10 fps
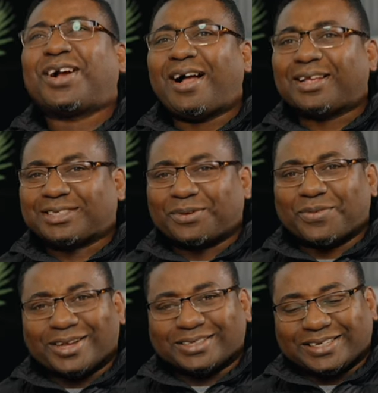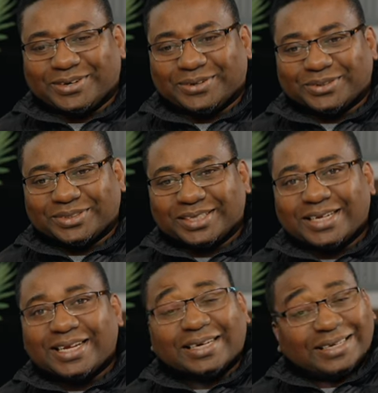course it was good.
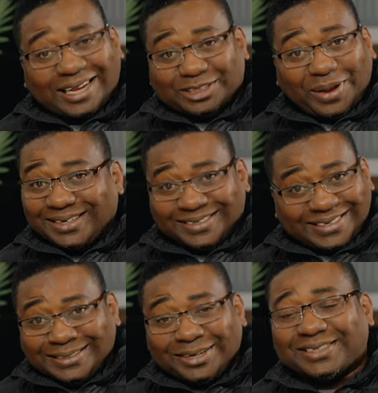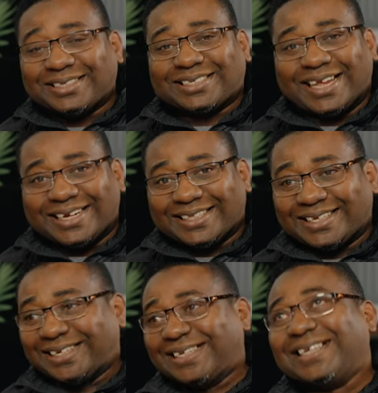That's why you didn't notice anything.